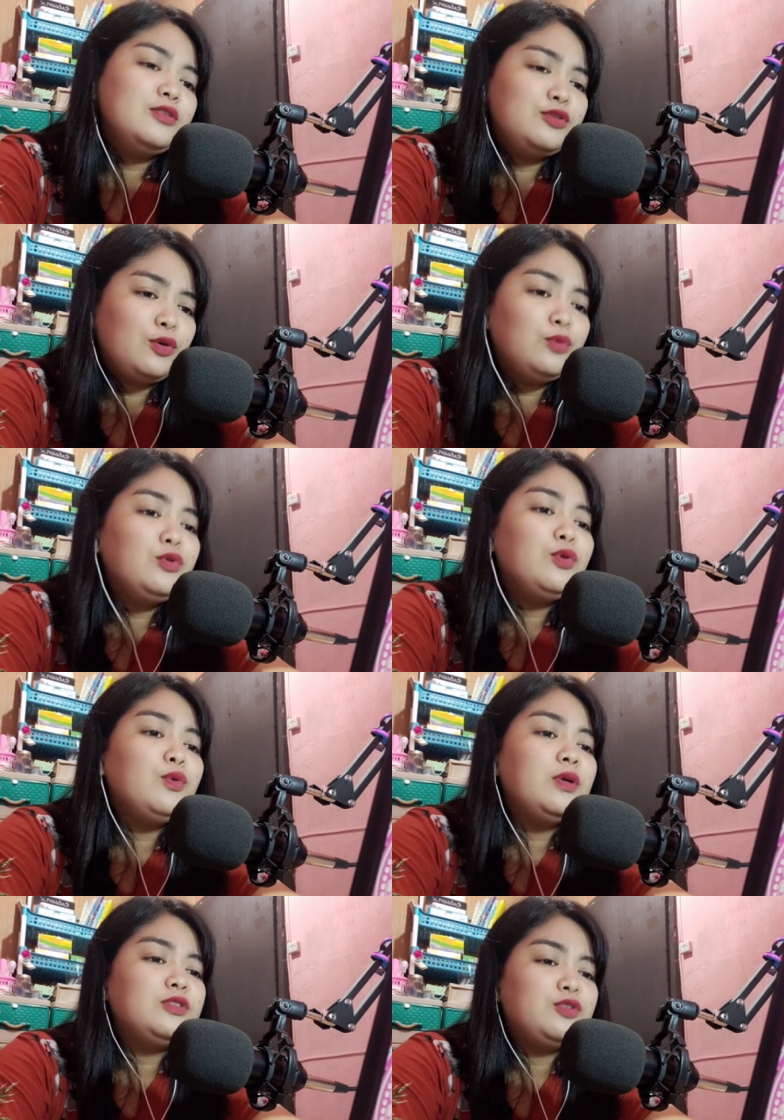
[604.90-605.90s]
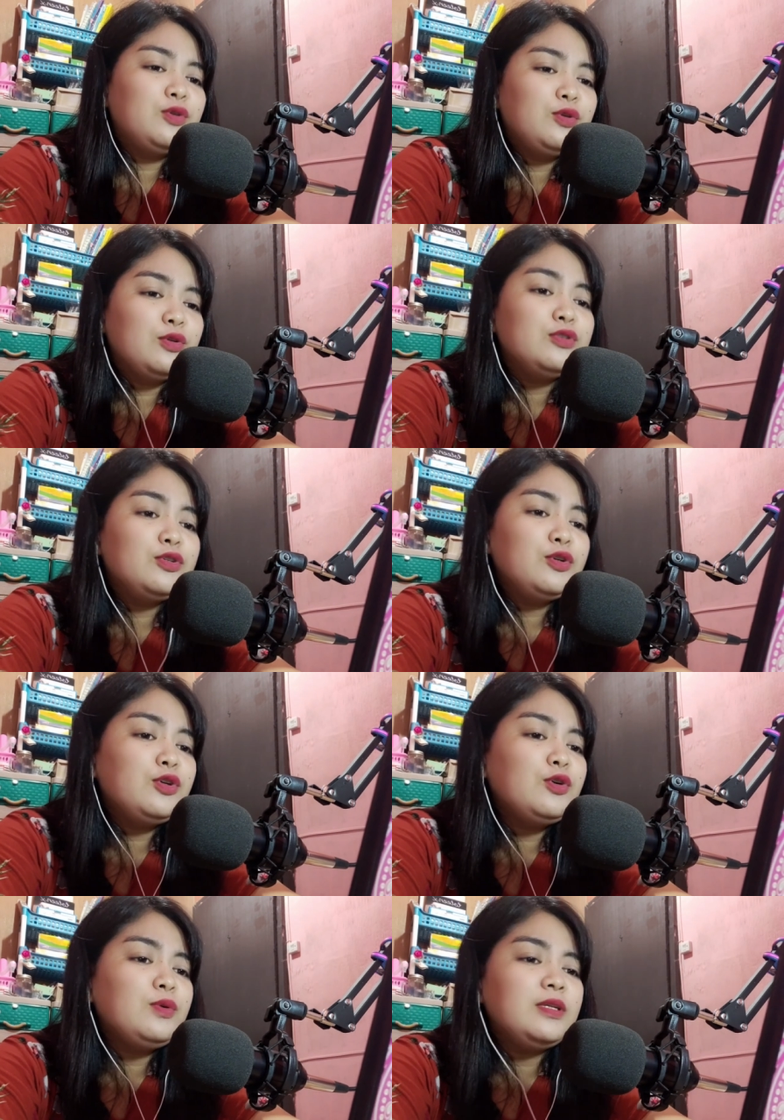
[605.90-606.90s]
Don't know what to
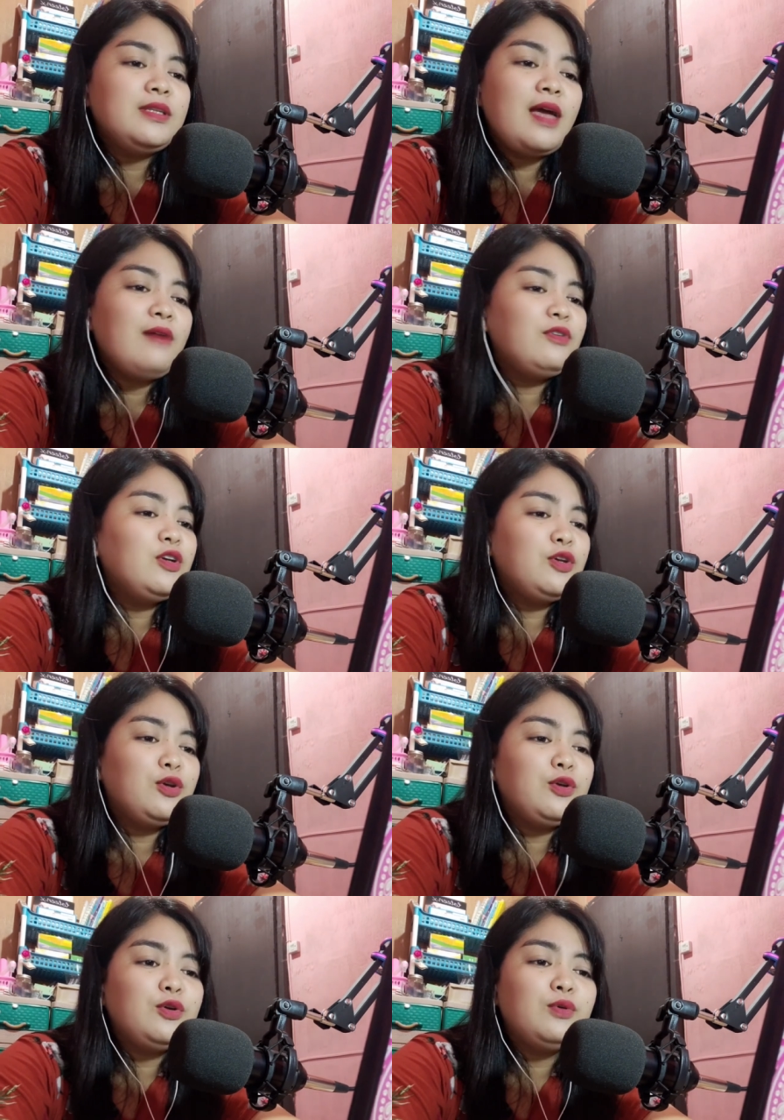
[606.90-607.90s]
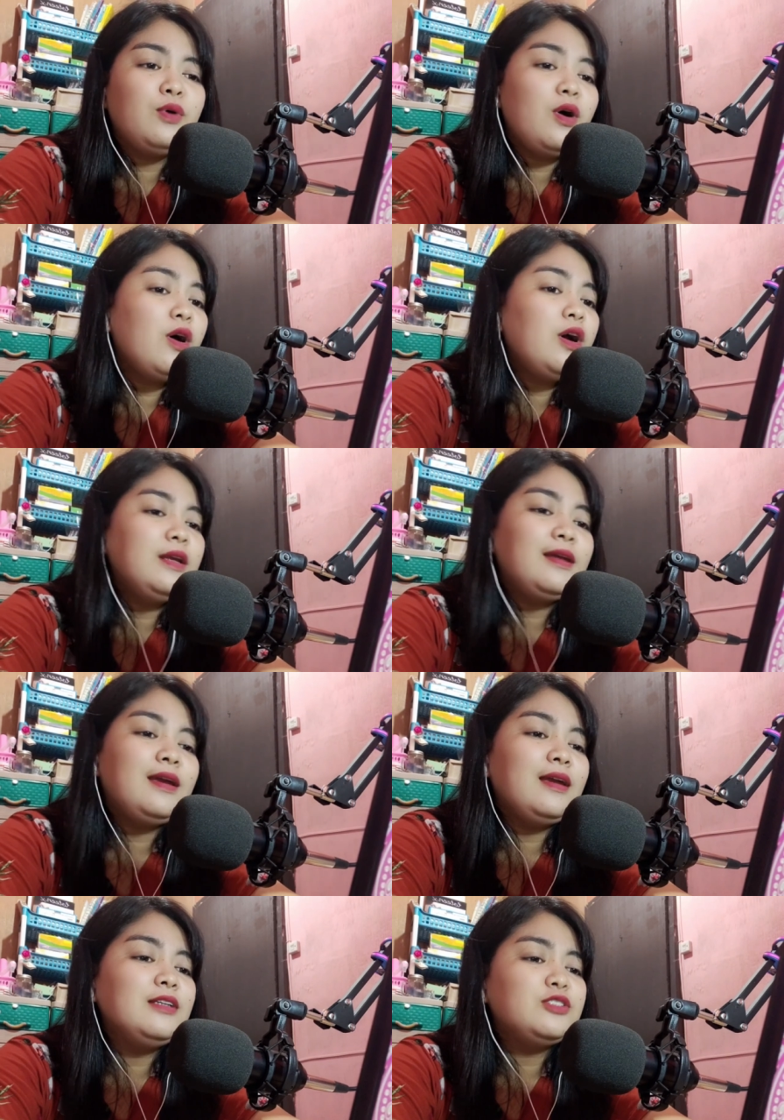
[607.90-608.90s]
do whenever you are
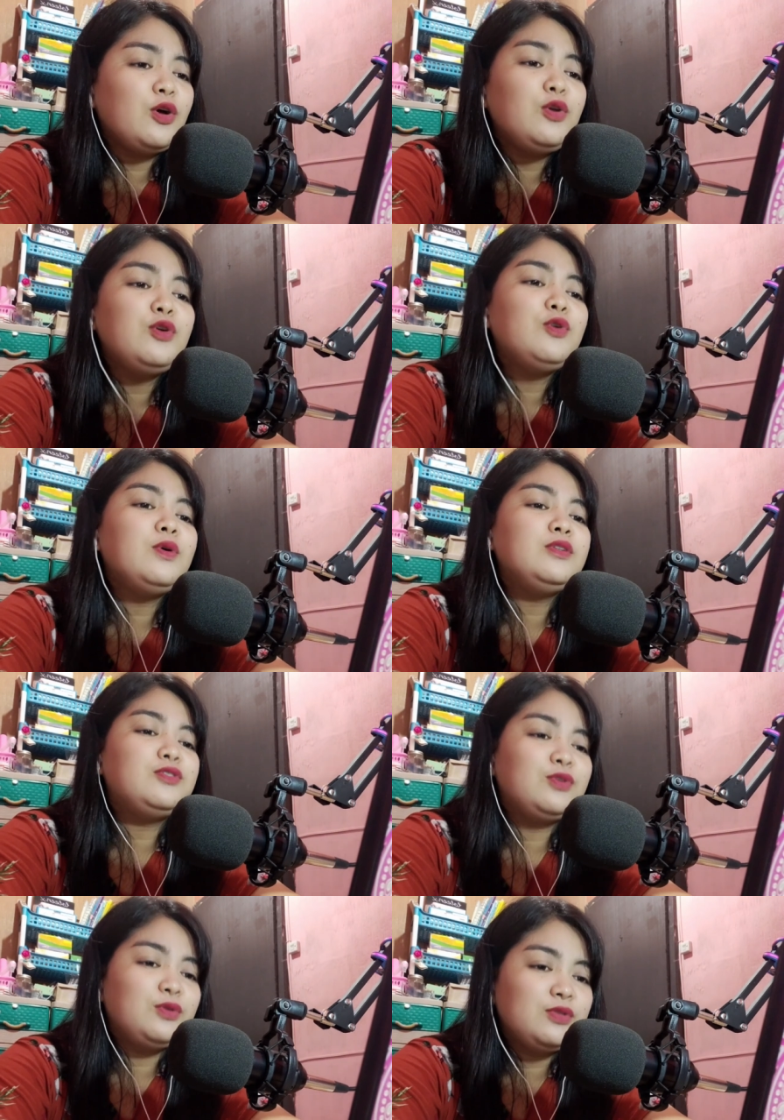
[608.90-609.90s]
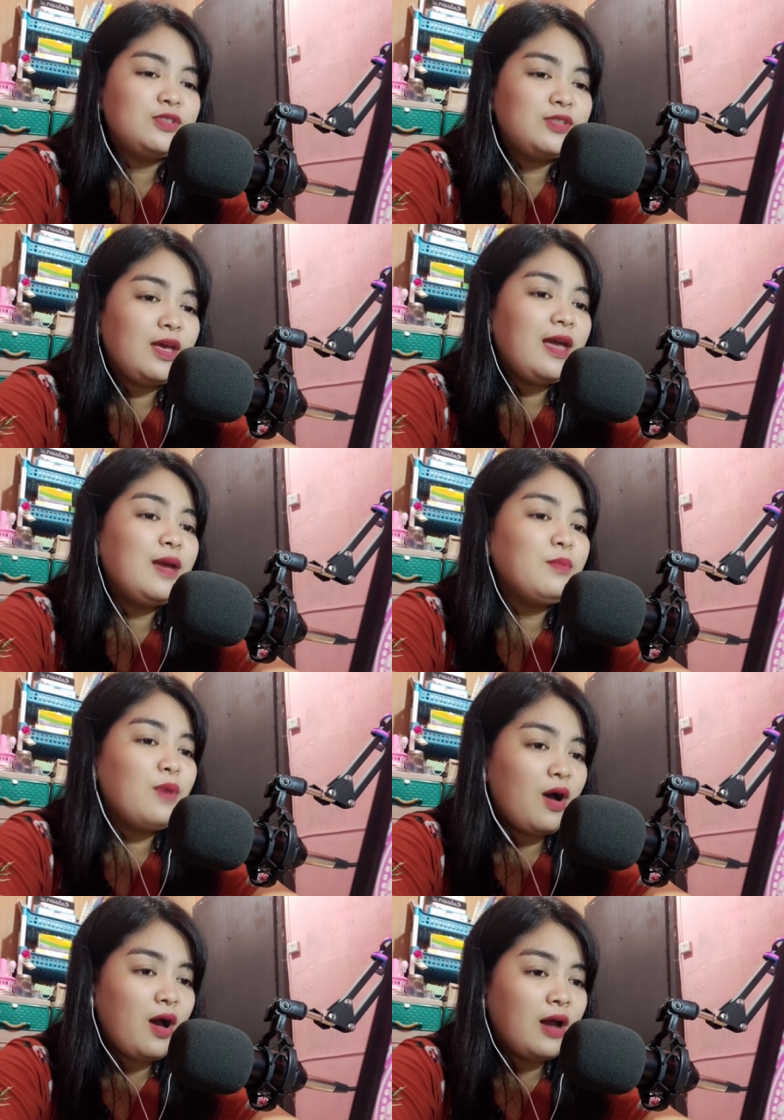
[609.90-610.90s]
near. Don't know what to say,
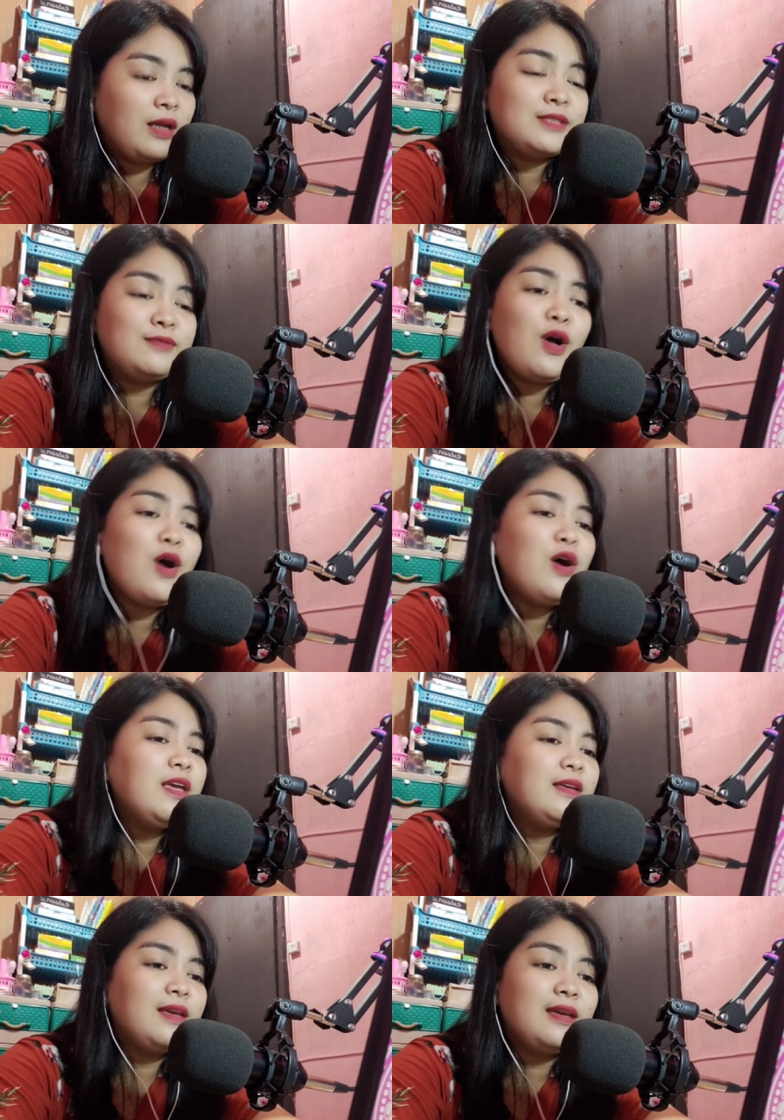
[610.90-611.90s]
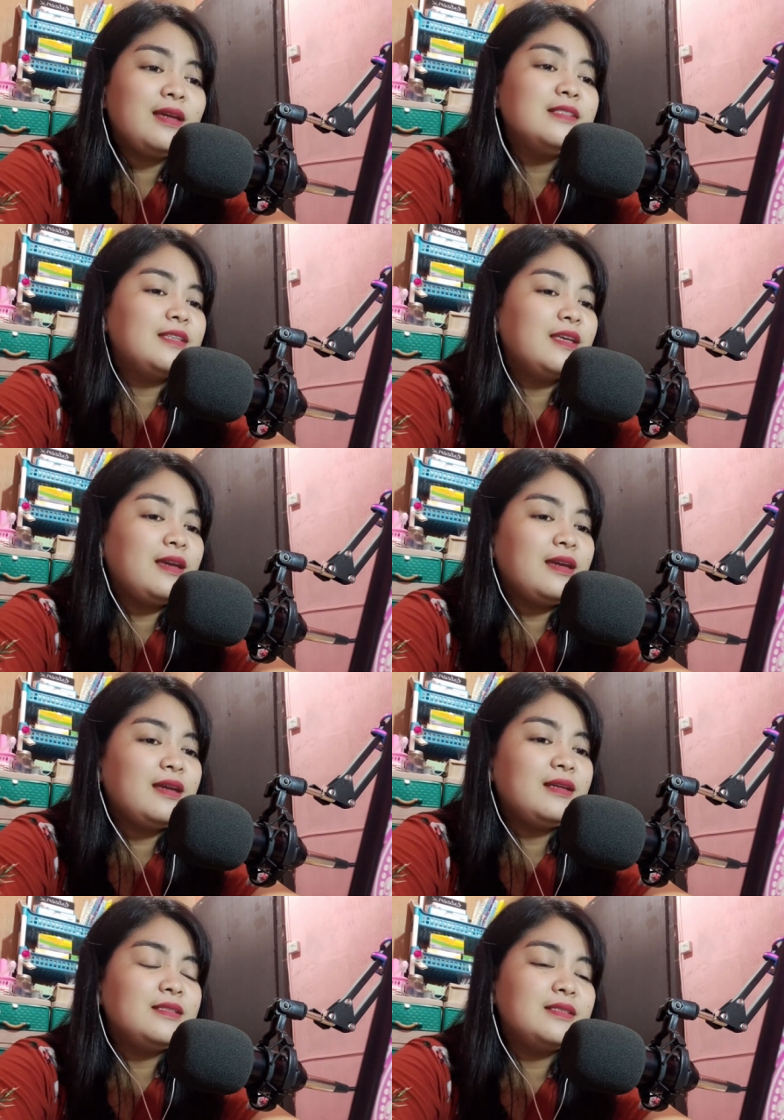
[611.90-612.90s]
my heart is floating in
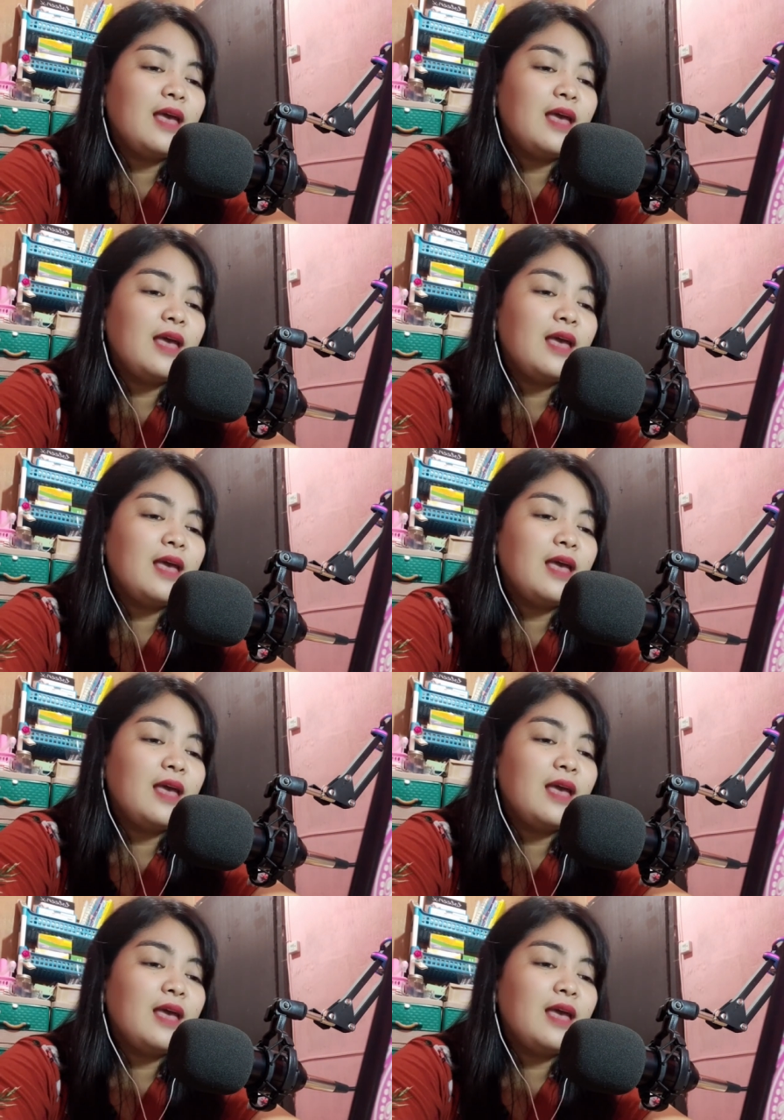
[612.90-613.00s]
tears.